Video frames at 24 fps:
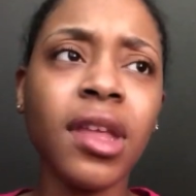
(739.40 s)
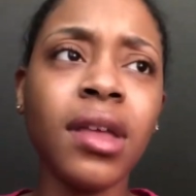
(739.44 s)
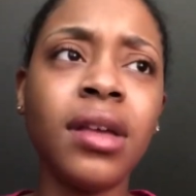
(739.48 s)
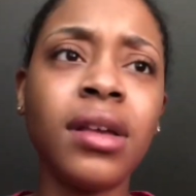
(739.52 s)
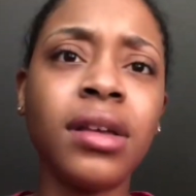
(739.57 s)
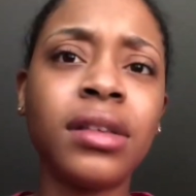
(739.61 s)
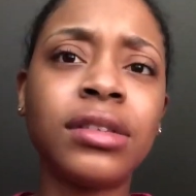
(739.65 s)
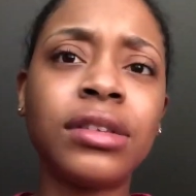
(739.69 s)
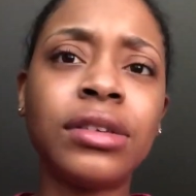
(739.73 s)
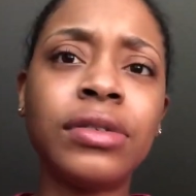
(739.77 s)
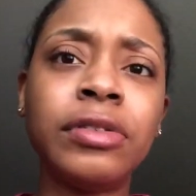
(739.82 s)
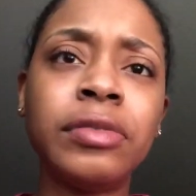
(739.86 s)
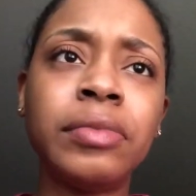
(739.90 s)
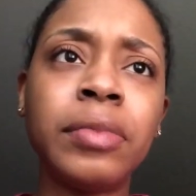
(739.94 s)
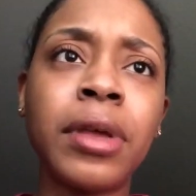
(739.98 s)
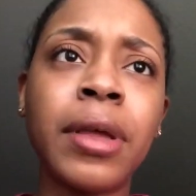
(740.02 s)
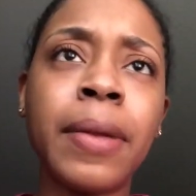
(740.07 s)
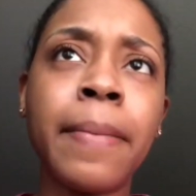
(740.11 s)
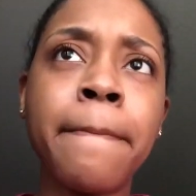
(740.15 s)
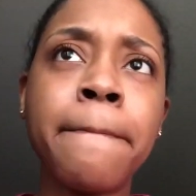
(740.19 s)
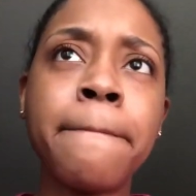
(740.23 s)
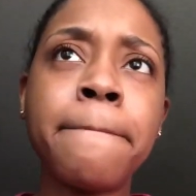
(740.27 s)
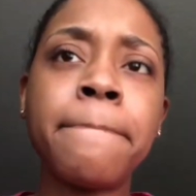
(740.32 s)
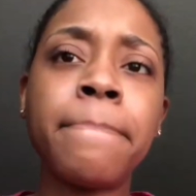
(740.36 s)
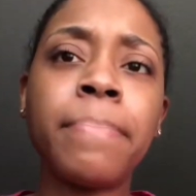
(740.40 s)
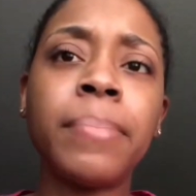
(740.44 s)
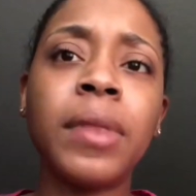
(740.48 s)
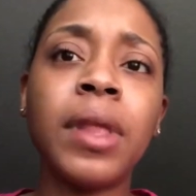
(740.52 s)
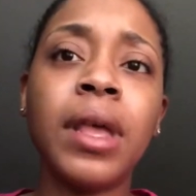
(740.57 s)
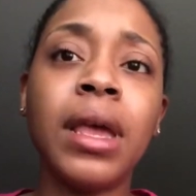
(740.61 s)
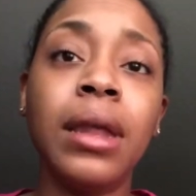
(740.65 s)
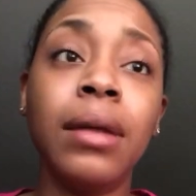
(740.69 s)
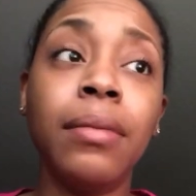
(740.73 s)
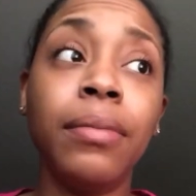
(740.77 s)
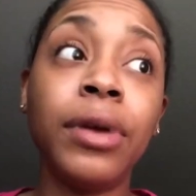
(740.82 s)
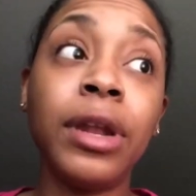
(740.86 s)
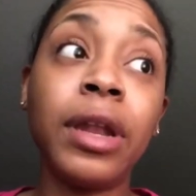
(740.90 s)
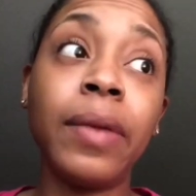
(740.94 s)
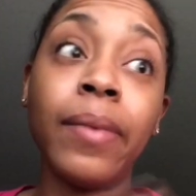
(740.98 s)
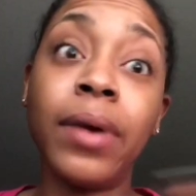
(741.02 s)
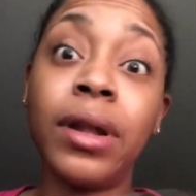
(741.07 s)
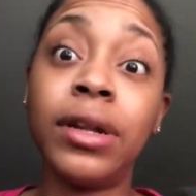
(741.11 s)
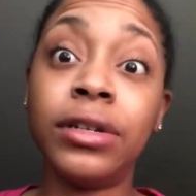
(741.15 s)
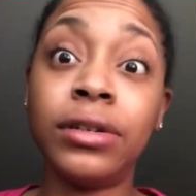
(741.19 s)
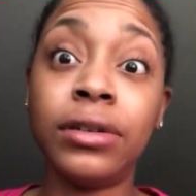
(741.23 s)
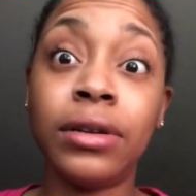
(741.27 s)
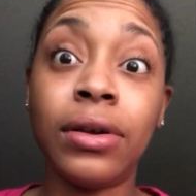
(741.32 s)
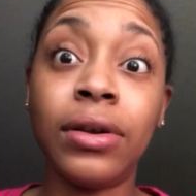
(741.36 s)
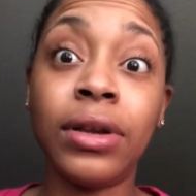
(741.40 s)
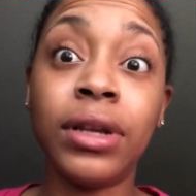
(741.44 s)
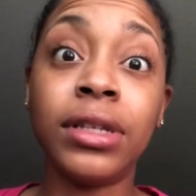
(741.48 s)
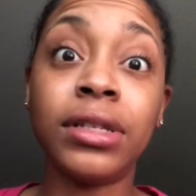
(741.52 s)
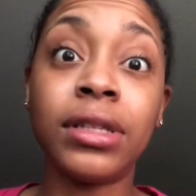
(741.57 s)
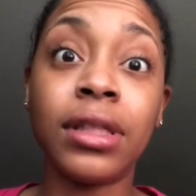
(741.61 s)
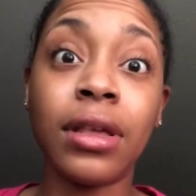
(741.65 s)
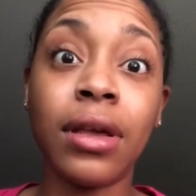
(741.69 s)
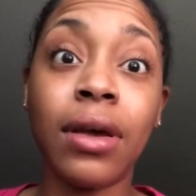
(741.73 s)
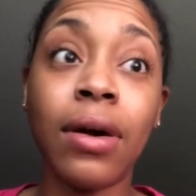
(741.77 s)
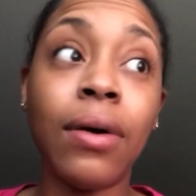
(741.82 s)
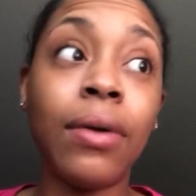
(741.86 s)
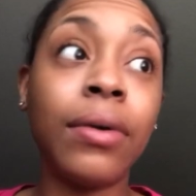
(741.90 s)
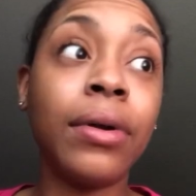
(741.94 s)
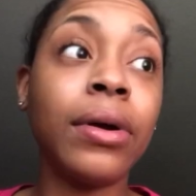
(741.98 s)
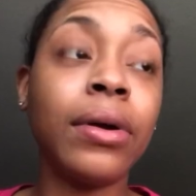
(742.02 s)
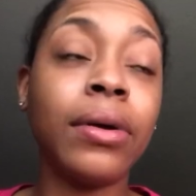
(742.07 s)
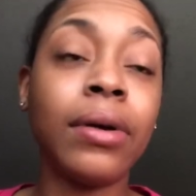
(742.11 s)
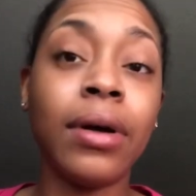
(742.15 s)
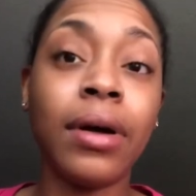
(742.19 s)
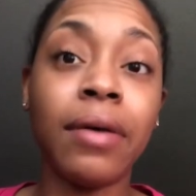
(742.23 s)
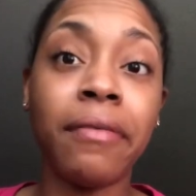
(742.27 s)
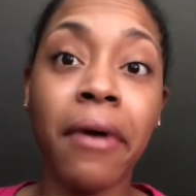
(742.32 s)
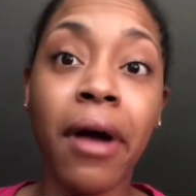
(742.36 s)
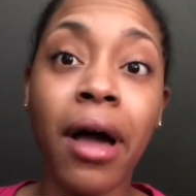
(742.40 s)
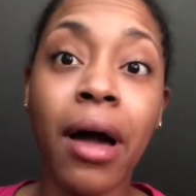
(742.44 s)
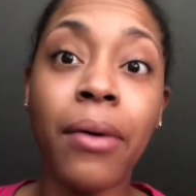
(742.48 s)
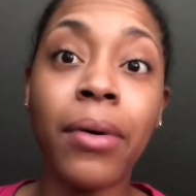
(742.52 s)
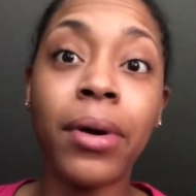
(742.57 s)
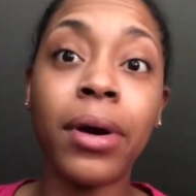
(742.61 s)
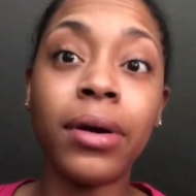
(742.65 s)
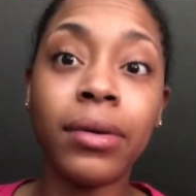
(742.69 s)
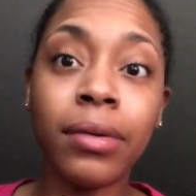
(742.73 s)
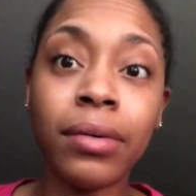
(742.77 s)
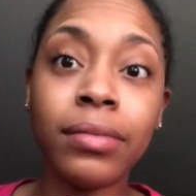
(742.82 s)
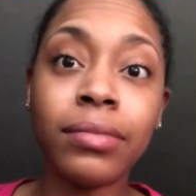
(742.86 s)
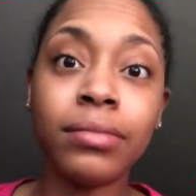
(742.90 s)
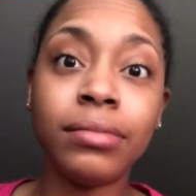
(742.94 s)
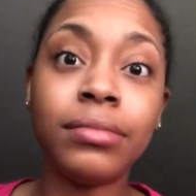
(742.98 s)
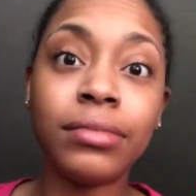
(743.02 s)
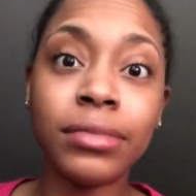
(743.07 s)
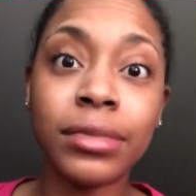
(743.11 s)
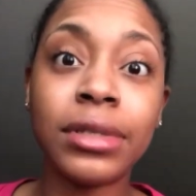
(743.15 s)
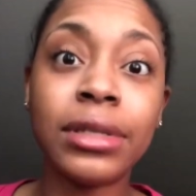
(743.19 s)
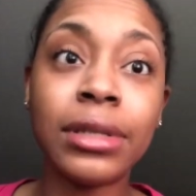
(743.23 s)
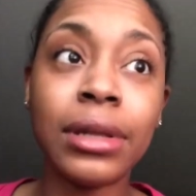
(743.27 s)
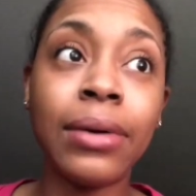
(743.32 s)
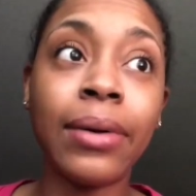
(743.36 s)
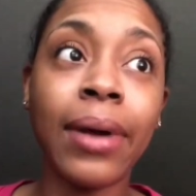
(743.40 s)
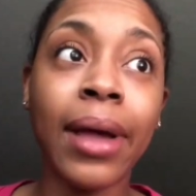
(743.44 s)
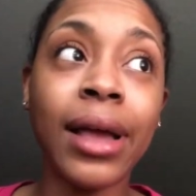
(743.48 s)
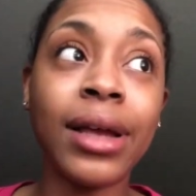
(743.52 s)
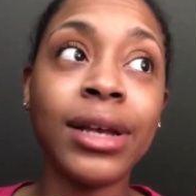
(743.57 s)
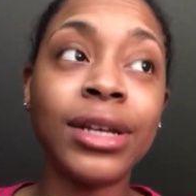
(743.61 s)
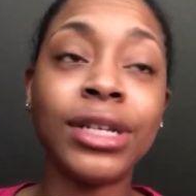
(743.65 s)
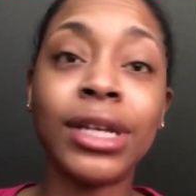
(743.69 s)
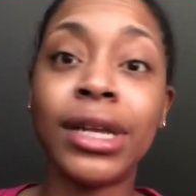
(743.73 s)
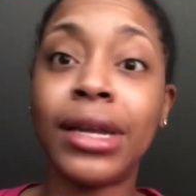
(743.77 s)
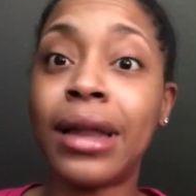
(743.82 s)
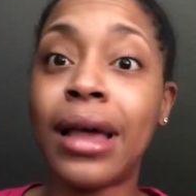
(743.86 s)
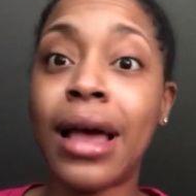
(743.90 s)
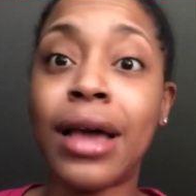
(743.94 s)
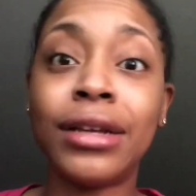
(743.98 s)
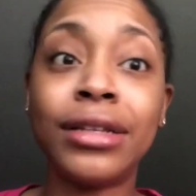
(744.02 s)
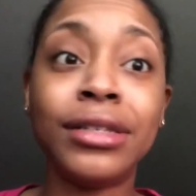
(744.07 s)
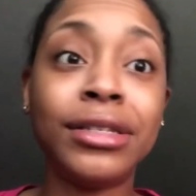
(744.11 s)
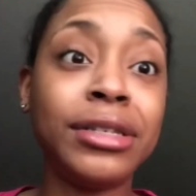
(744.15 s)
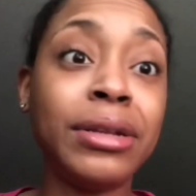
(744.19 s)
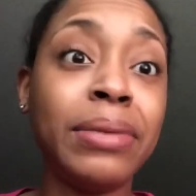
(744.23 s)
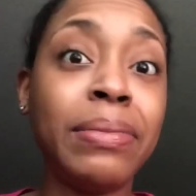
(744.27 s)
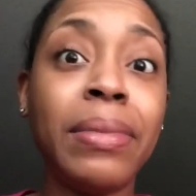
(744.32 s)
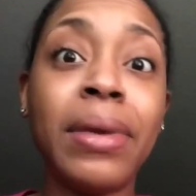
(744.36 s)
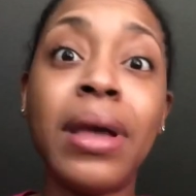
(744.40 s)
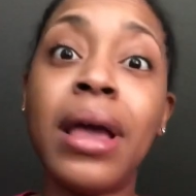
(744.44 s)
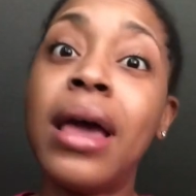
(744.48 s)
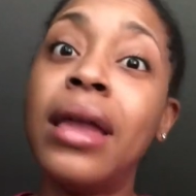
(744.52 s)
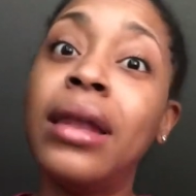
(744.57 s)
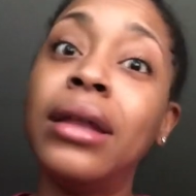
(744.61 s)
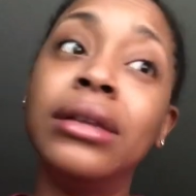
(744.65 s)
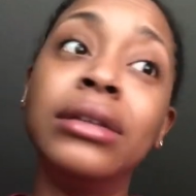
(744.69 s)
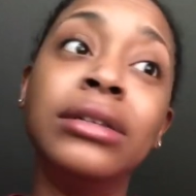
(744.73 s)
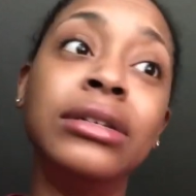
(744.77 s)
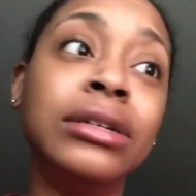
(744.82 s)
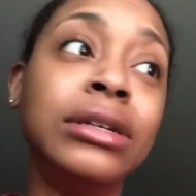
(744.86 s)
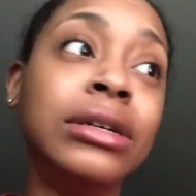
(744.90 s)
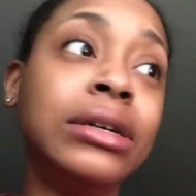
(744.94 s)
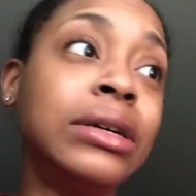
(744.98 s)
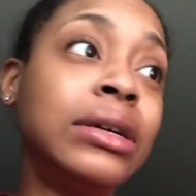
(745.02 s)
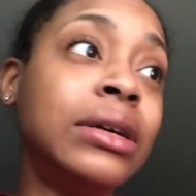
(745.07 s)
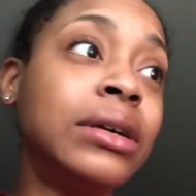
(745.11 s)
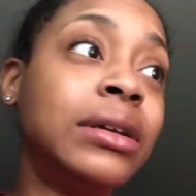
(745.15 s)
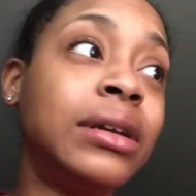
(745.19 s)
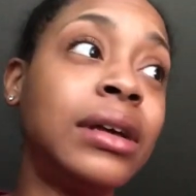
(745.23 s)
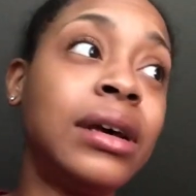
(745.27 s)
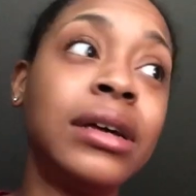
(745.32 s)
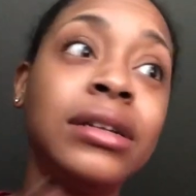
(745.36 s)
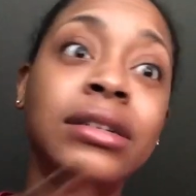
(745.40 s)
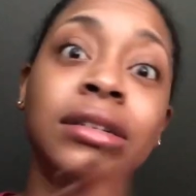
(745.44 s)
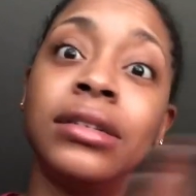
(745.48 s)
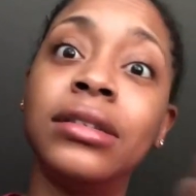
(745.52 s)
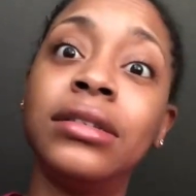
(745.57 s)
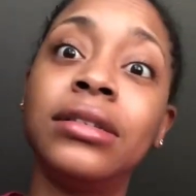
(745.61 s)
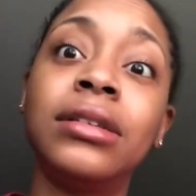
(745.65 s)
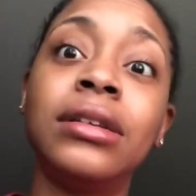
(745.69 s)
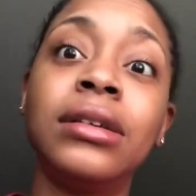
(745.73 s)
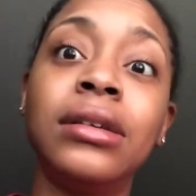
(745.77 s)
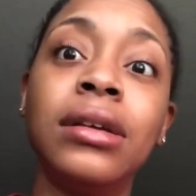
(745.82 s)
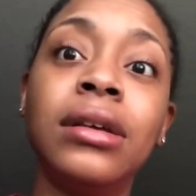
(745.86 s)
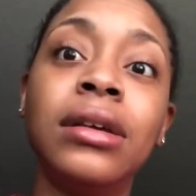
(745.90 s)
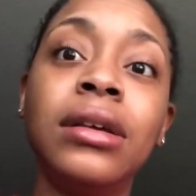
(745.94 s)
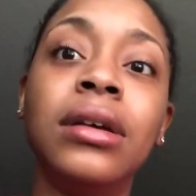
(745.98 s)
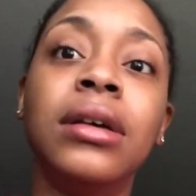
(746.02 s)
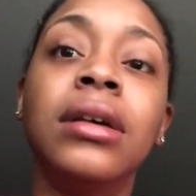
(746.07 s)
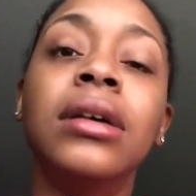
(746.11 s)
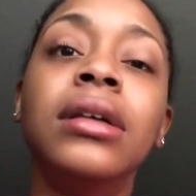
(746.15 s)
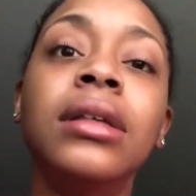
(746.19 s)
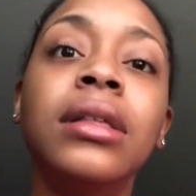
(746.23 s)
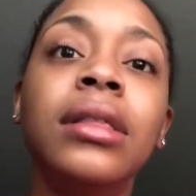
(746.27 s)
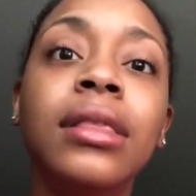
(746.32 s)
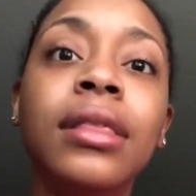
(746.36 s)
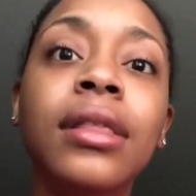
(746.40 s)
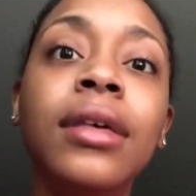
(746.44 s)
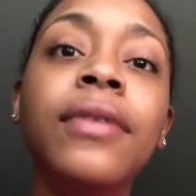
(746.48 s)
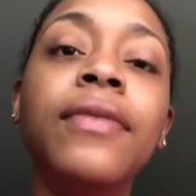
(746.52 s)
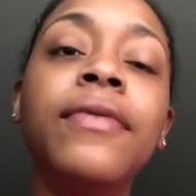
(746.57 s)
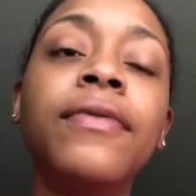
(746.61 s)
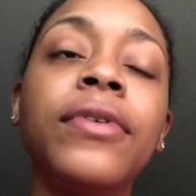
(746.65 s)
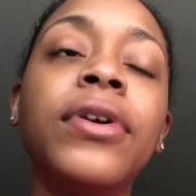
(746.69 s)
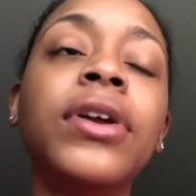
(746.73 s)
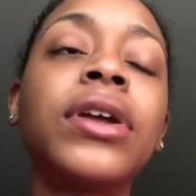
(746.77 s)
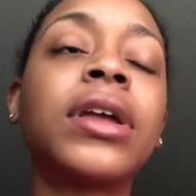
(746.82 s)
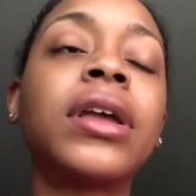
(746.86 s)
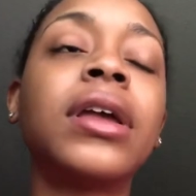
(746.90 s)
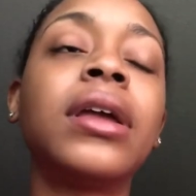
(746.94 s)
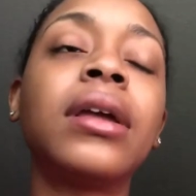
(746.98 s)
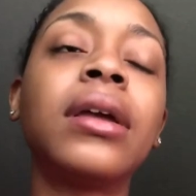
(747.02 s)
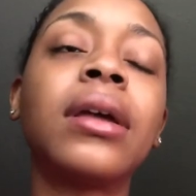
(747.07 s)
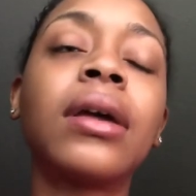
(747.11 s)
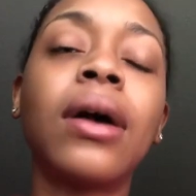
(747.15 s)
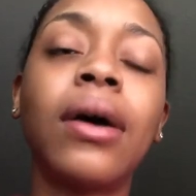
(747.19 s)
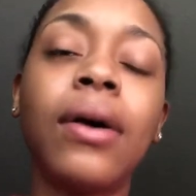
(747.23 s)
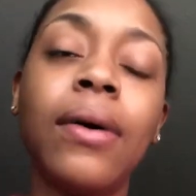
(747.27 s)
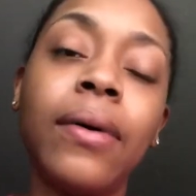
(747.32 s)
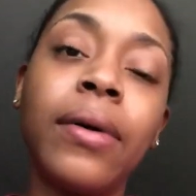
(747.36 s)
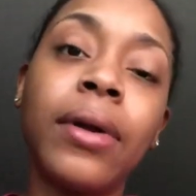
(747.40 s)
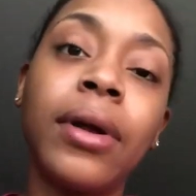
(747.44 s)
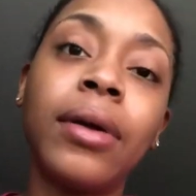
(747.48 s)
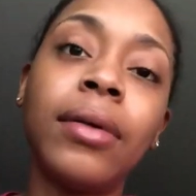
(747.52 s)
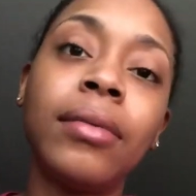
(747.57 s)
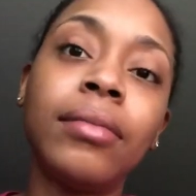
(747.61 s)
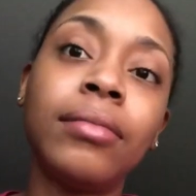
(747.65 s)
Excuse me. And pretty much, you know, he's the owner of our location, not just a manager, not just the freaking owner.